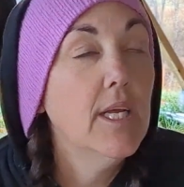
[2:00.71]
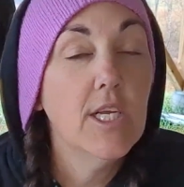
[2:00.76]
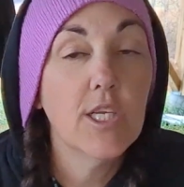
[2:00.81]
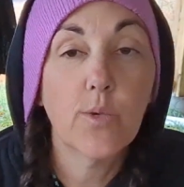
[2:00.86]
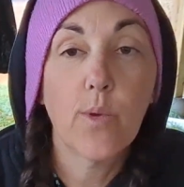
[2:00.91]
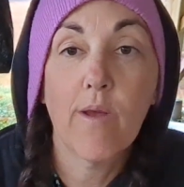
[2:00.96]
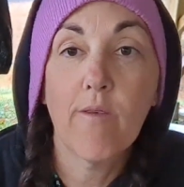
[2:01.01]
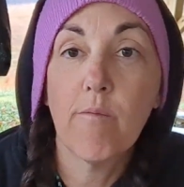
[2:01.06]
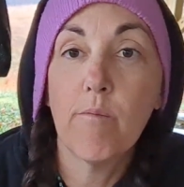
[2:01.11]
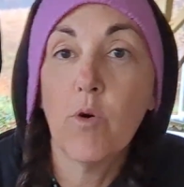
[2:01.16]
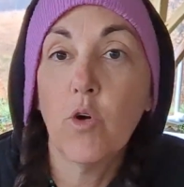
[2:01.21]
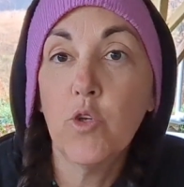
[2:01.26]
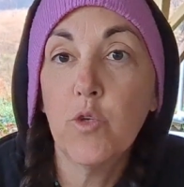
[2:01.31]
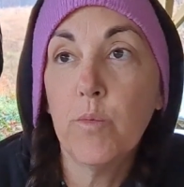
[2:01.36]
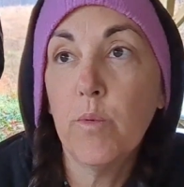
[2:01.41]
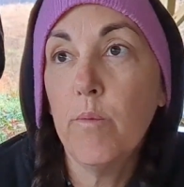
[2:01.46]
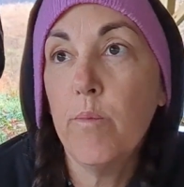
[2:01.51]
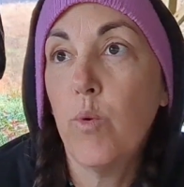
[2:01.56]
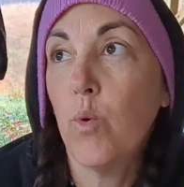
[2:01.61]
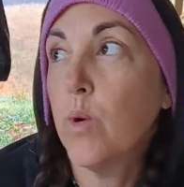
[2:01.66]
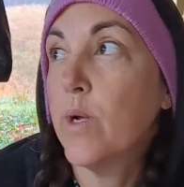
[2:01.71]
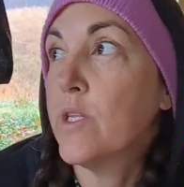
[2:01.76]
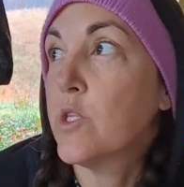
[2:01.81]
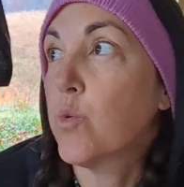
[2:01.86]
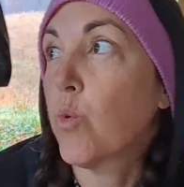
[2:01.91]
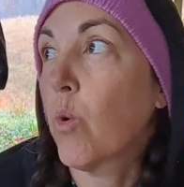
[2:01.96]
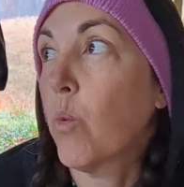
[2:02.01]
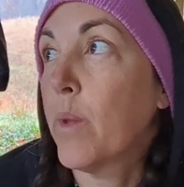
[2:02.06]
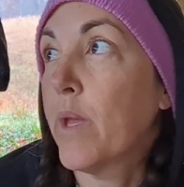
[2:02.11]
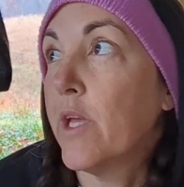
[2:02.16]
So we have multiple points
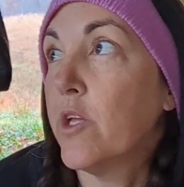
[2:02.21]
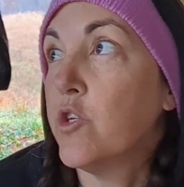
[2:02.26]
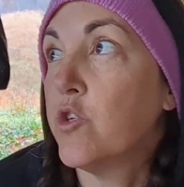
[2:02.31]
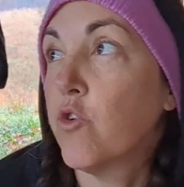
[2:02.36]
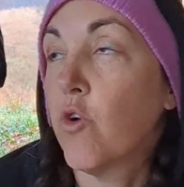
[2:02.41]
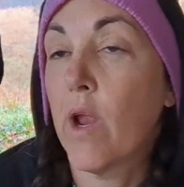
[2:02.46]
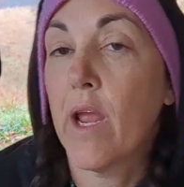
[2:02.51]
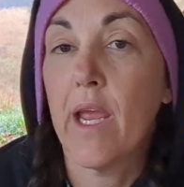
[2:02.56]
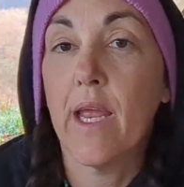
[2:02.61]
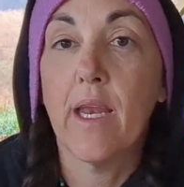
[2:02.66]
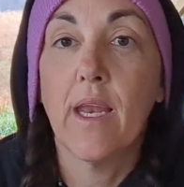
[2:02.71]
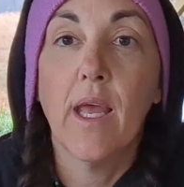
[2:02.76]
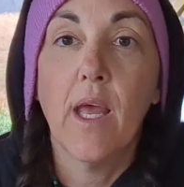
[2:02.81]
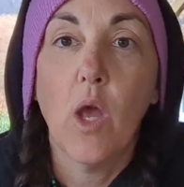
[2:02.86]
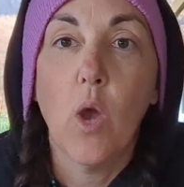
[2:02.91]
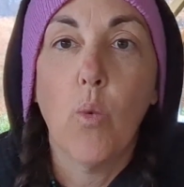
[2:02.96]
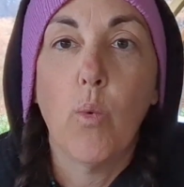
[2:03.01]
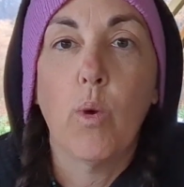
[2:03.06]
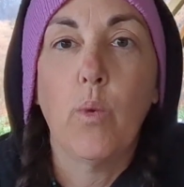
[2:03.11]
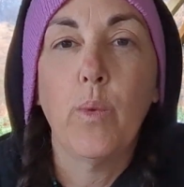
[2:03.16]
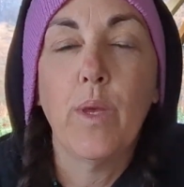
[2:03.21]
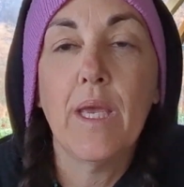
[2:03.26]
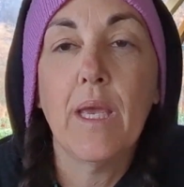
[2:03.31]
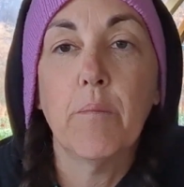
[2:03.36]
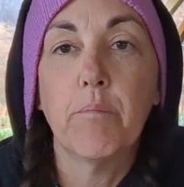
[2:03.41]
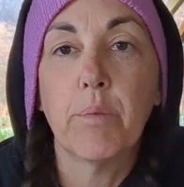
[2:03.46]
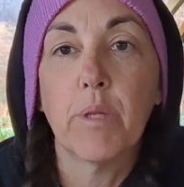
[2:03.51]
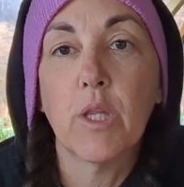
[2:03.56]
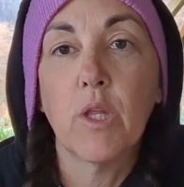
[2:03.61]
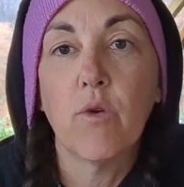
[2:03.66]
where we can drain when we
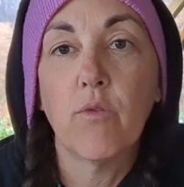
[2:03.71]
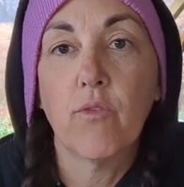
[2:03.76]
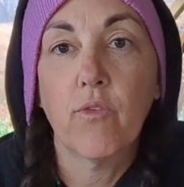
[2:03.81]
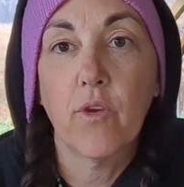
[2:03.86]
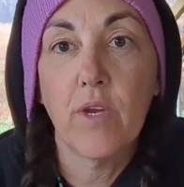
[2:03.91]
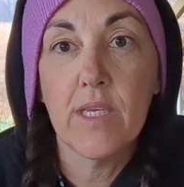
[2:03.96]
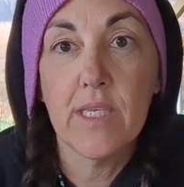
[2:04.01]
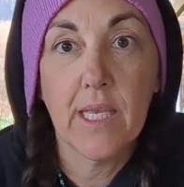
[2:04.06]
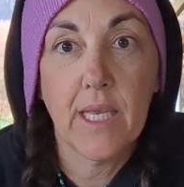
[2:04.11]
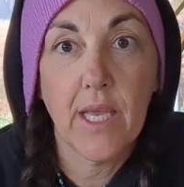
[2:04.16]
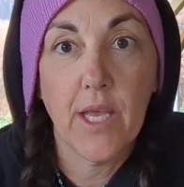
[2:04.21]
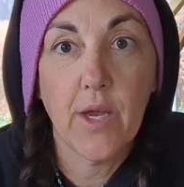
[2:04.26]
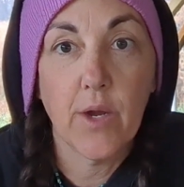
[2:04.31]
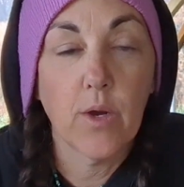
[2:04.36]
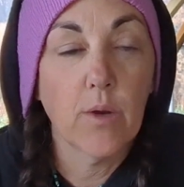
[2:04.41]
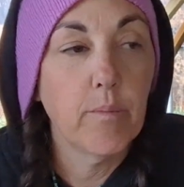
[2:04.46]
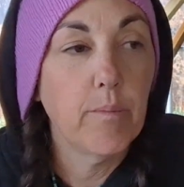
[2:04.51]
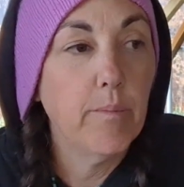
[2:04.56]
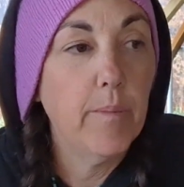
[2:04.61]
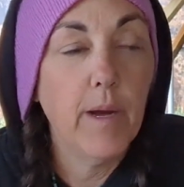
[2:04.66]
get below freezing here.